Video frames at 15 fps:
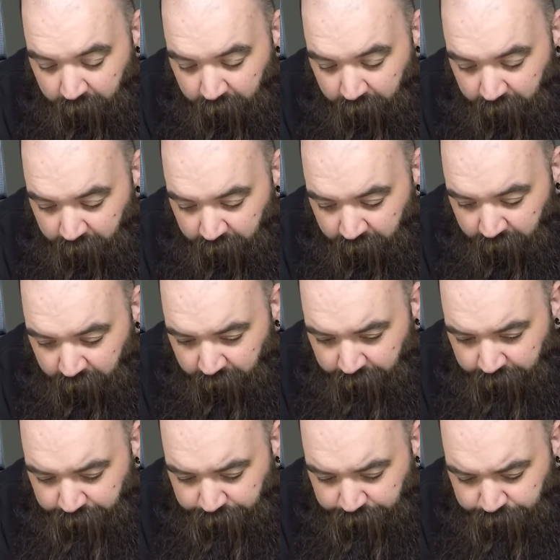
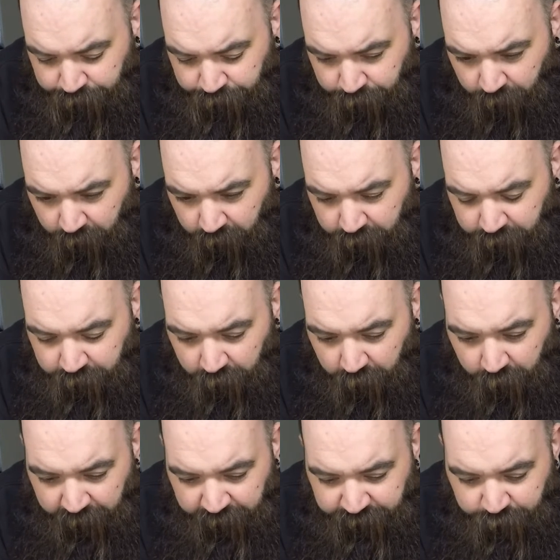um,
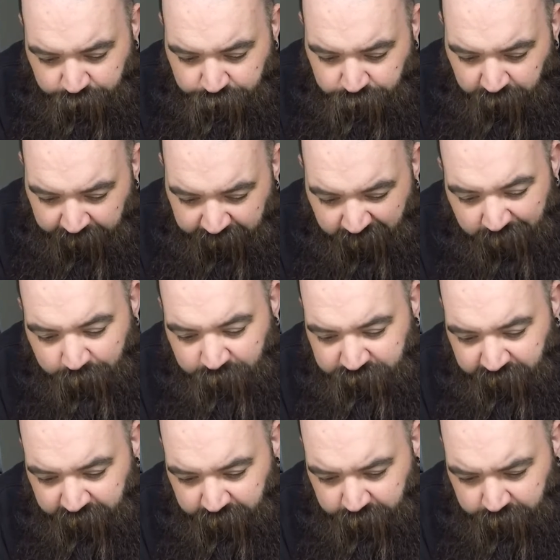so it's like ninety
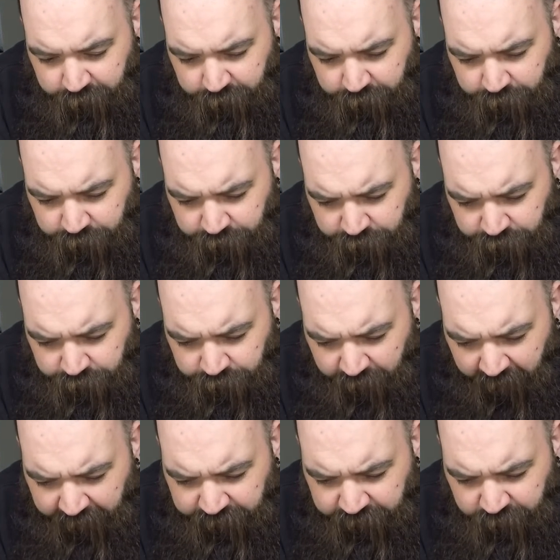percent
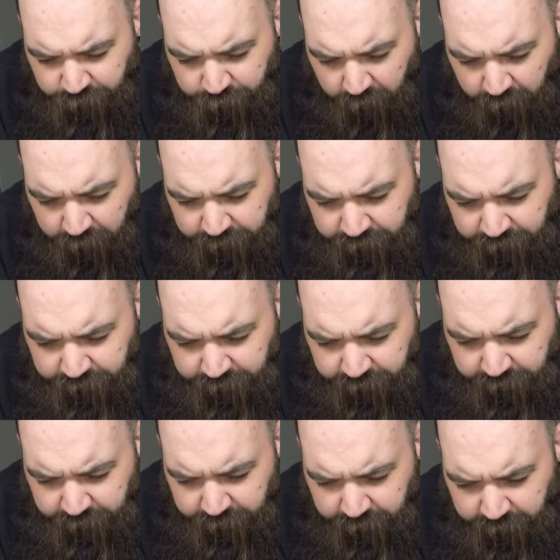Traxxas parts.
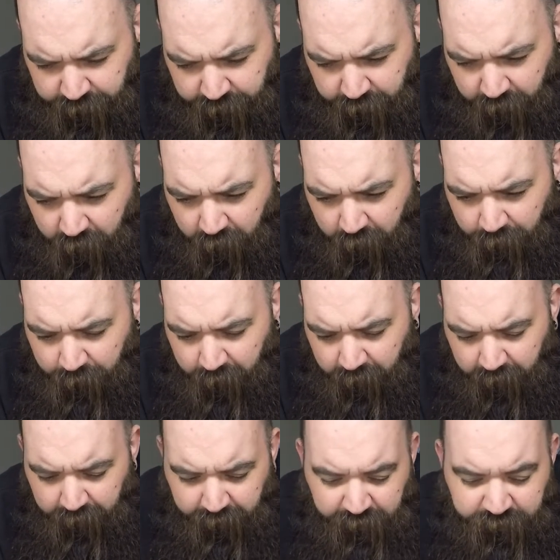Um,
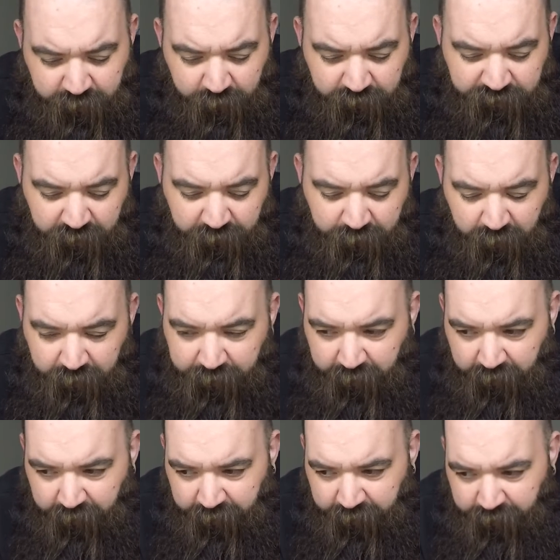now some of the stuff on
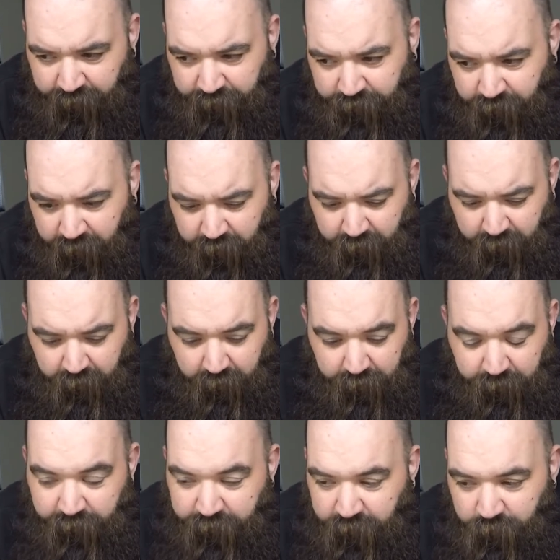there is,
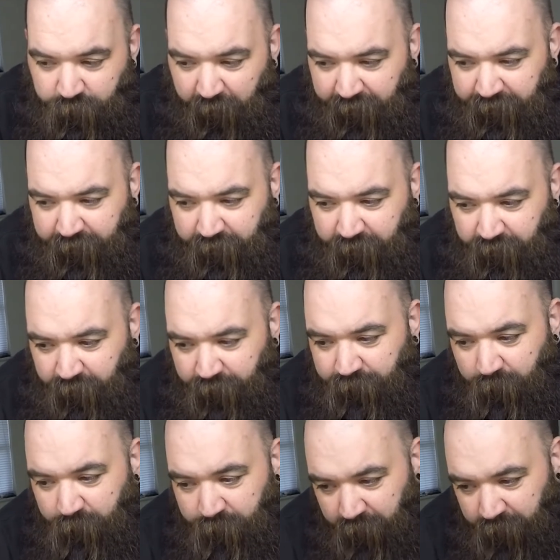this is basically
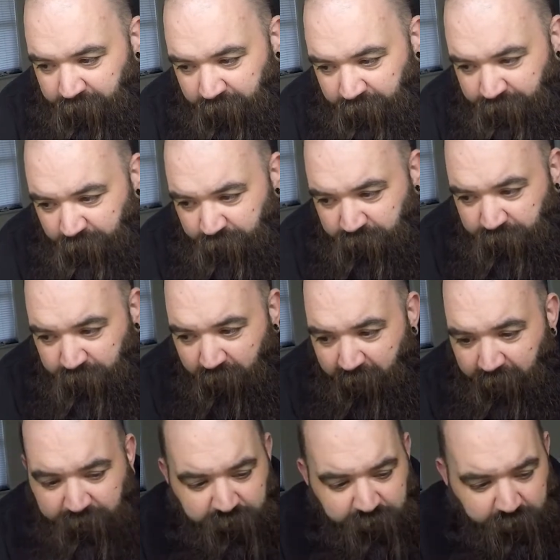from building it from
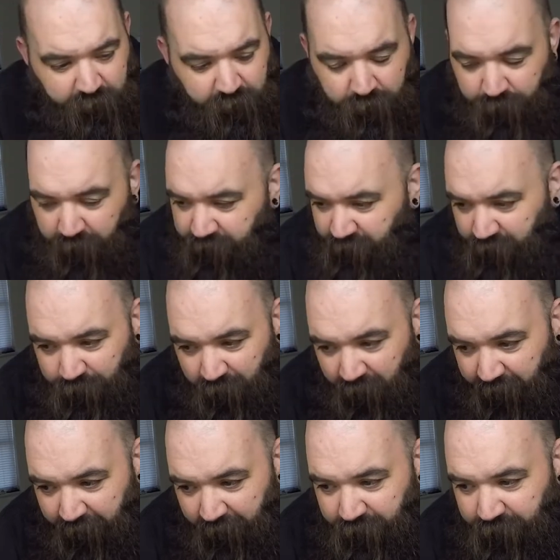scratch, basically
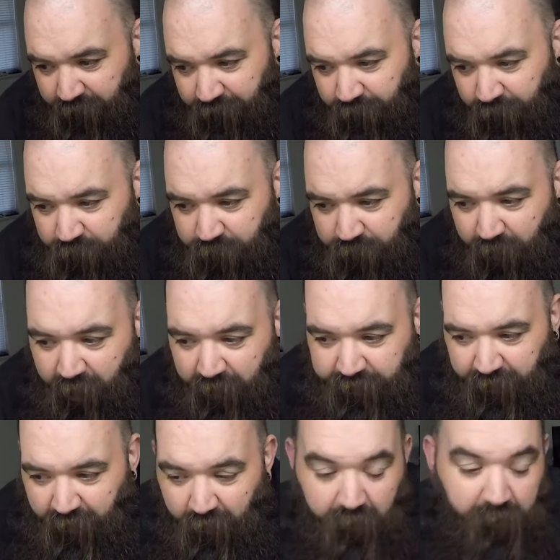buying everything from scratch.
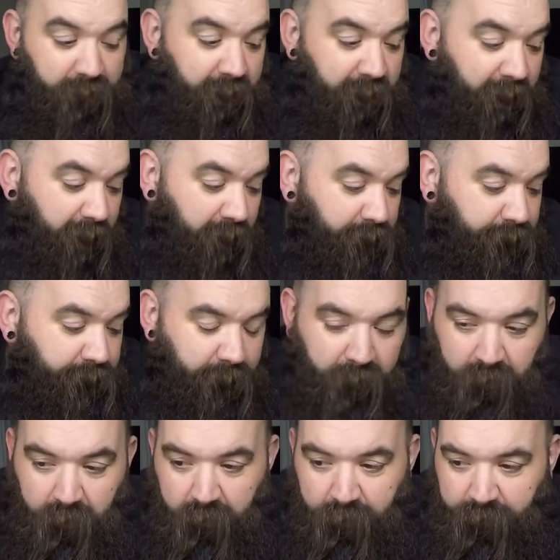Now I already have
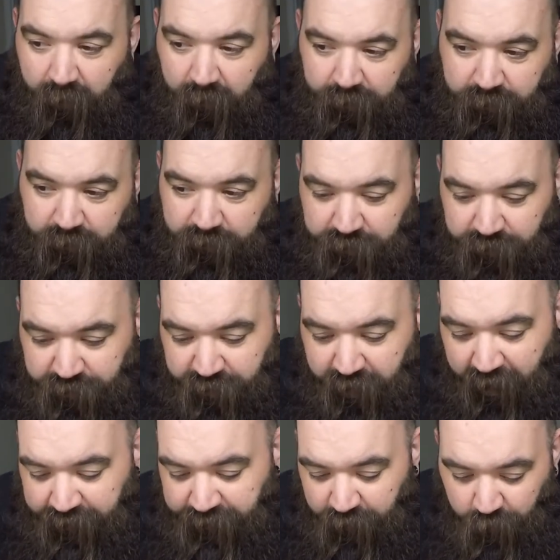the L C G
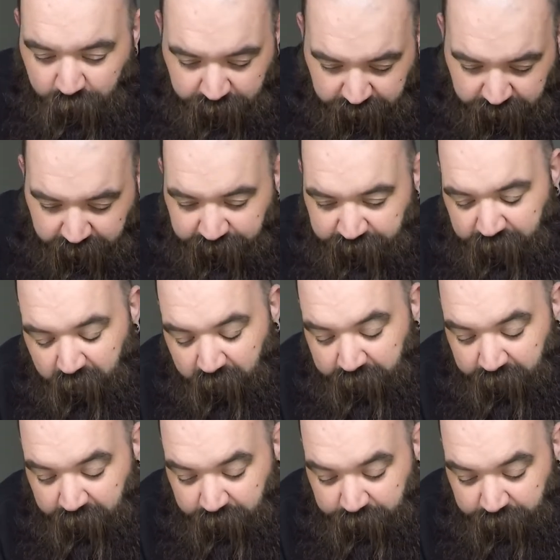chassis, which is listed on
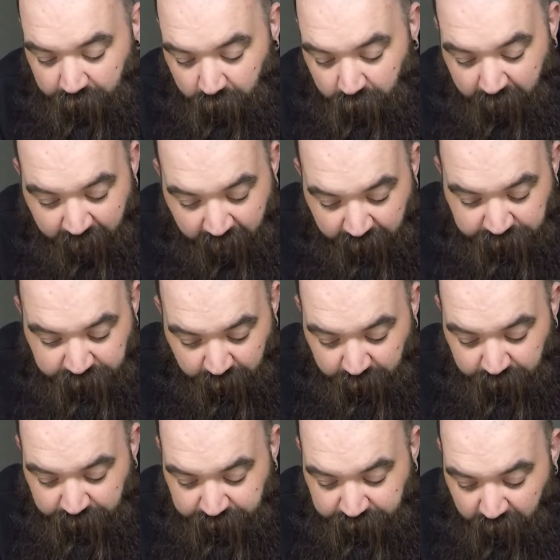here, so I have some of
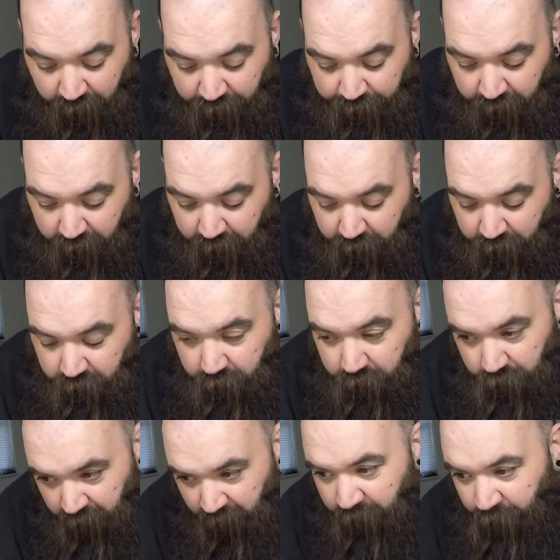the stuff.
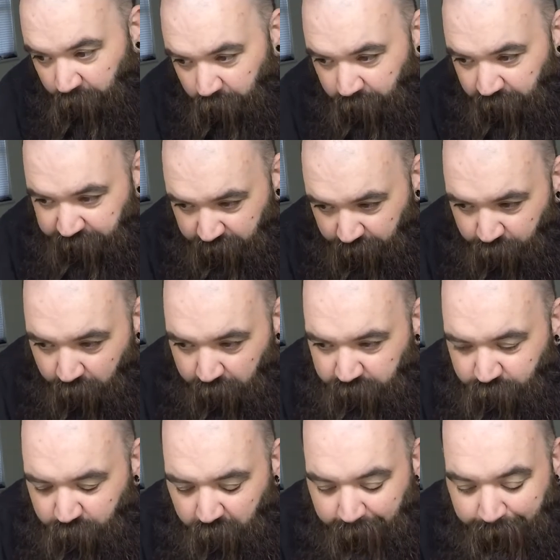I have all the rest of the parts,
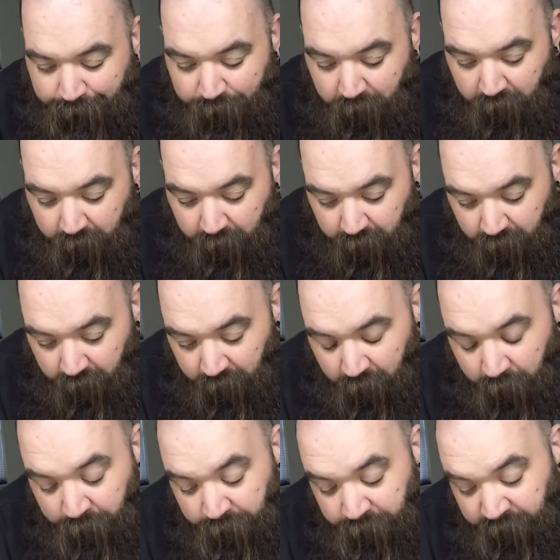but
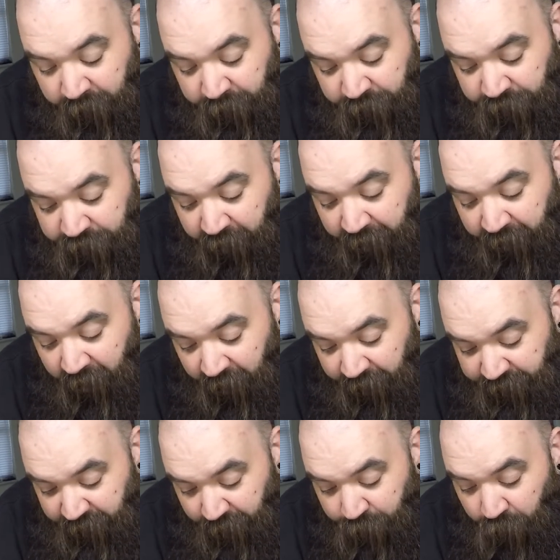um, then there's
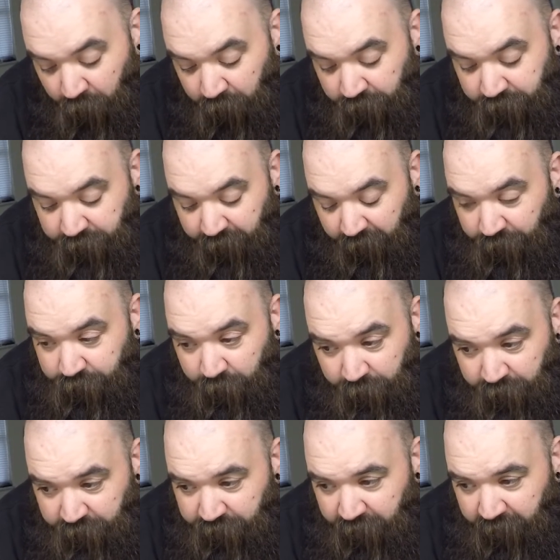jconcept parts. Now some of
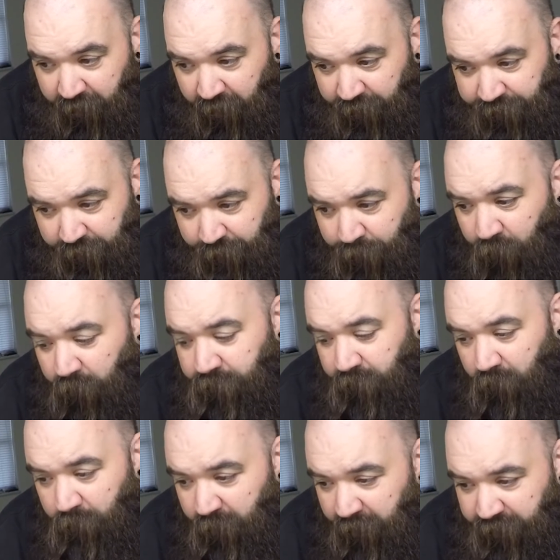the jconcept parts
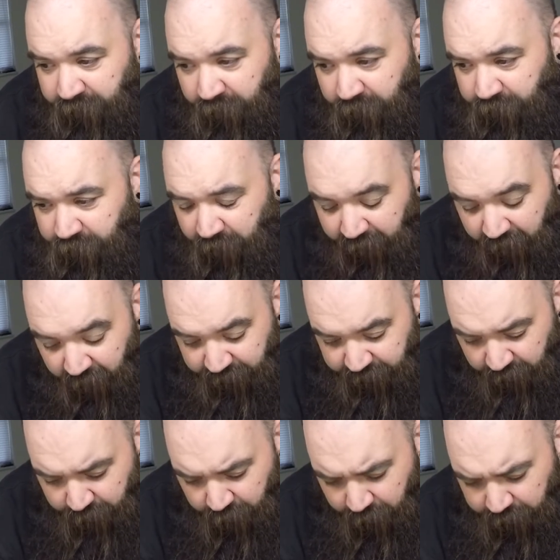are basic
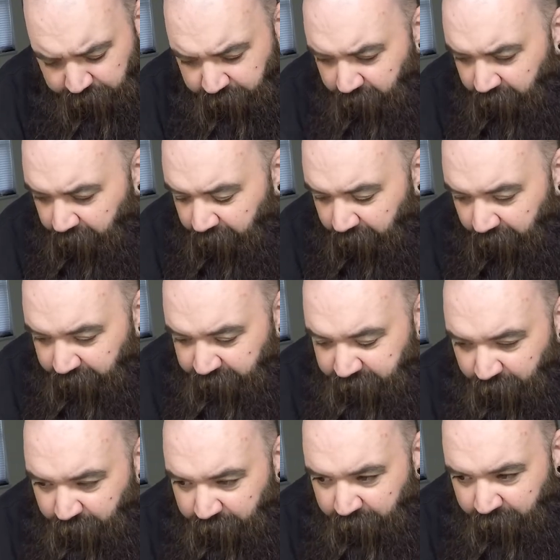jconcept parts, and
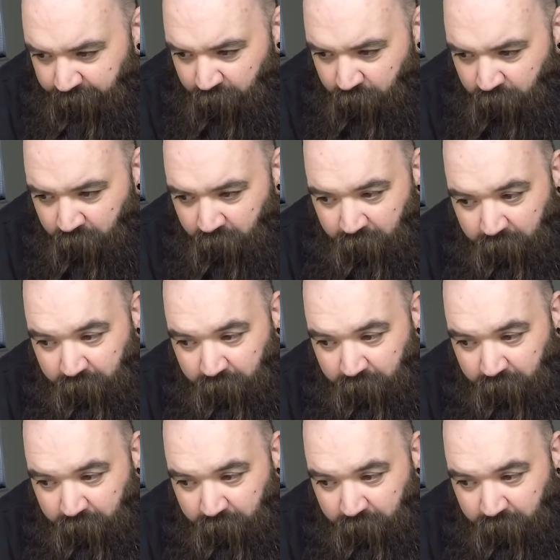some of them are